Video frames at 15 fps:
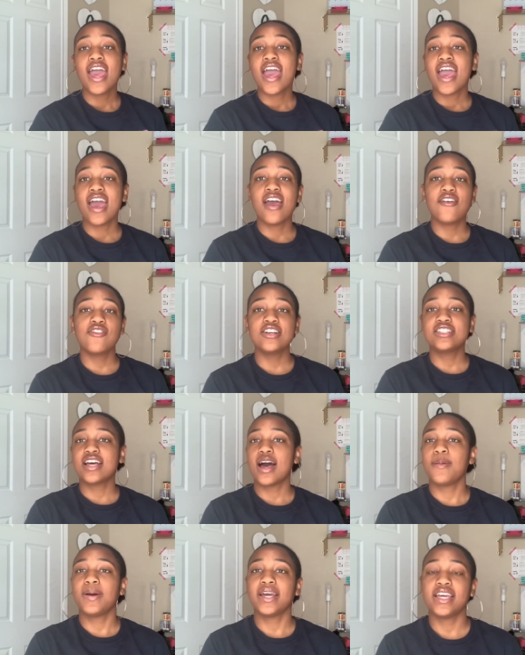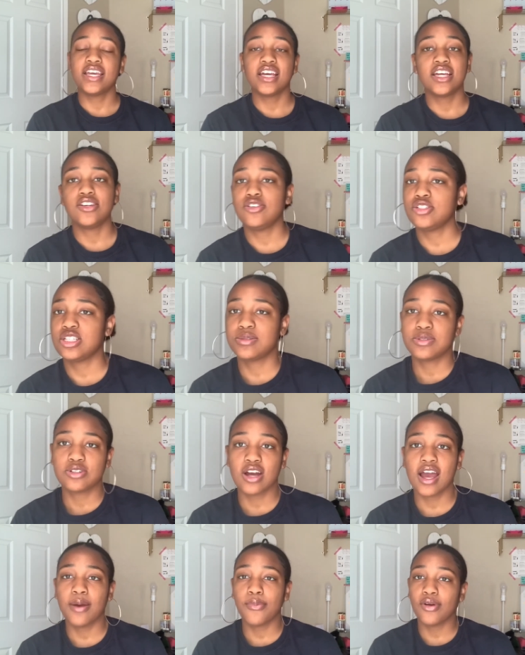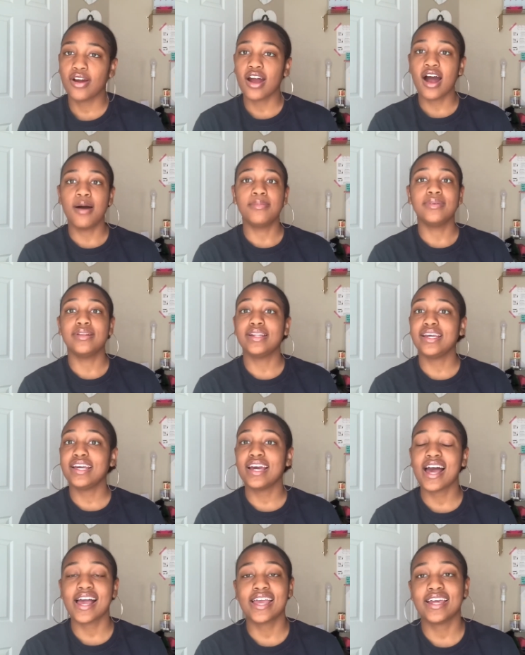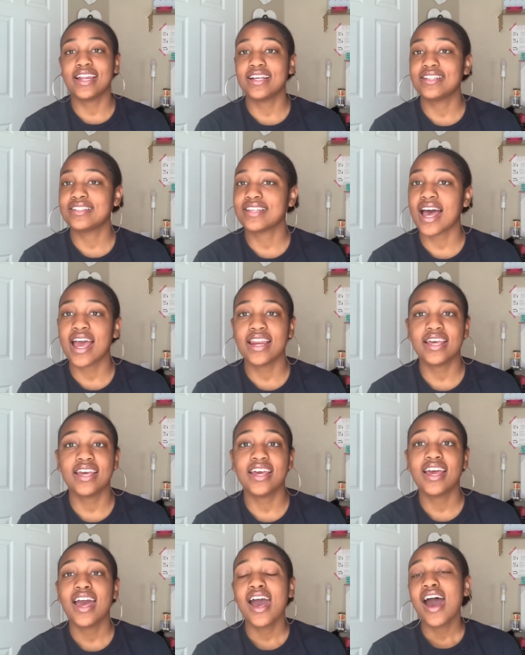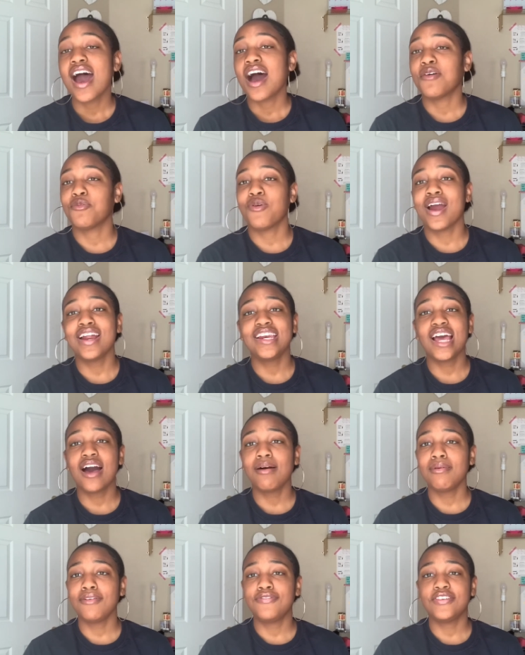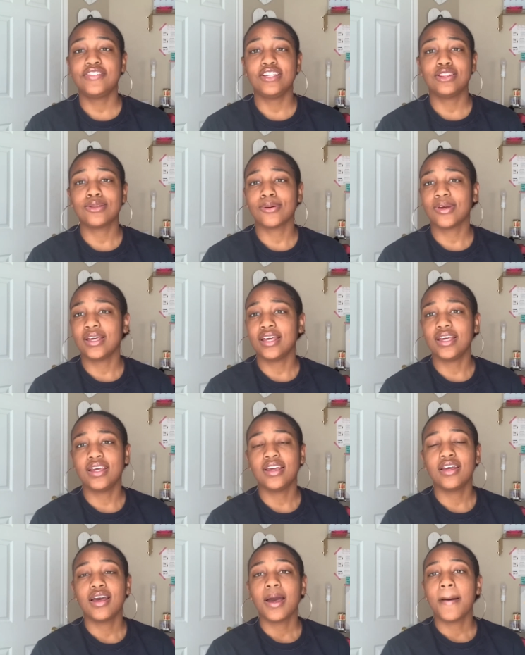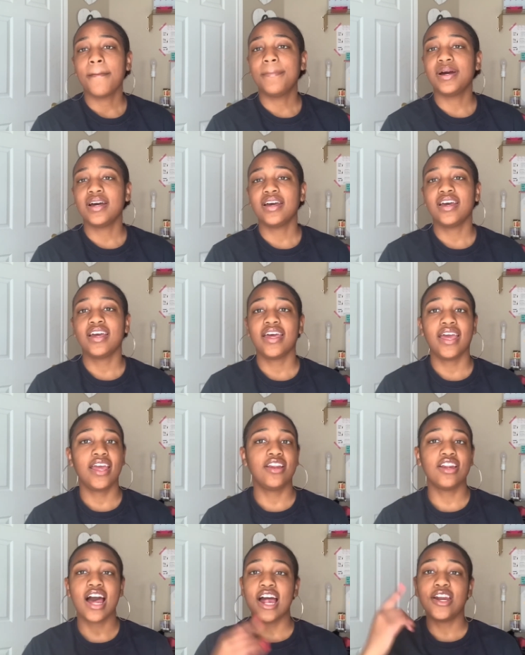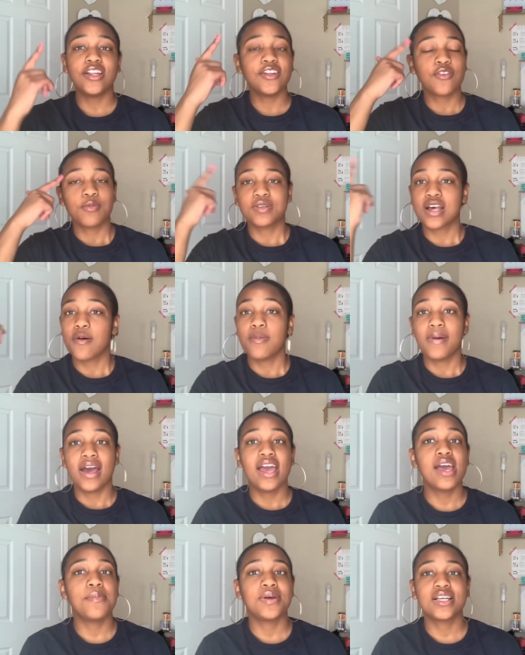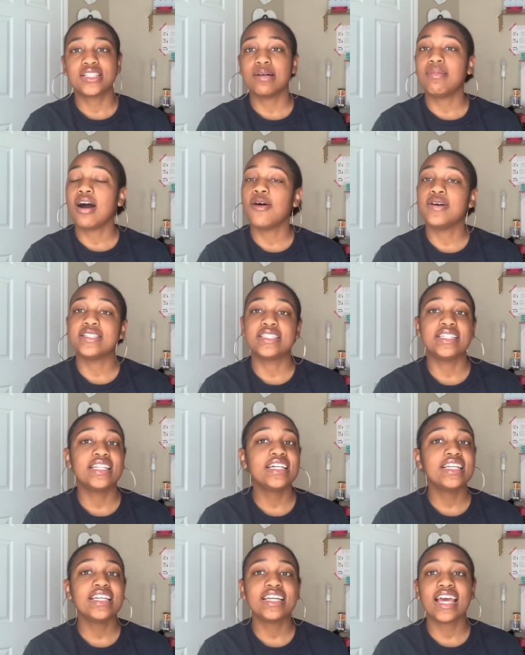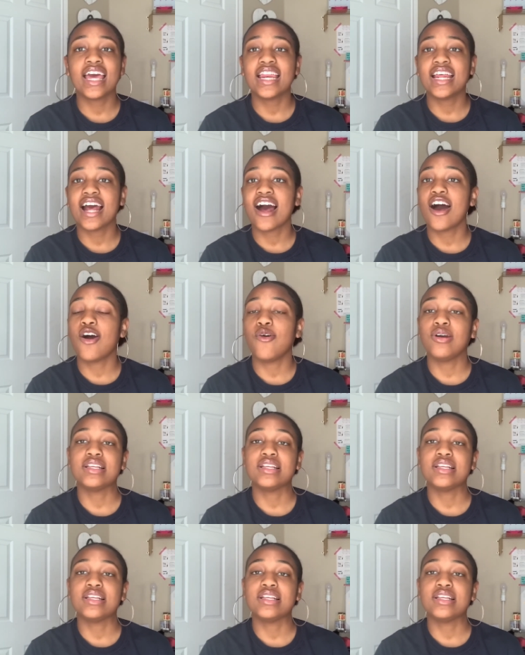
Every time I get a new subscriber, I'm lit, I get excited. Right now I'm at 53 but and I know that from the top of my head because I'm always looking at it I always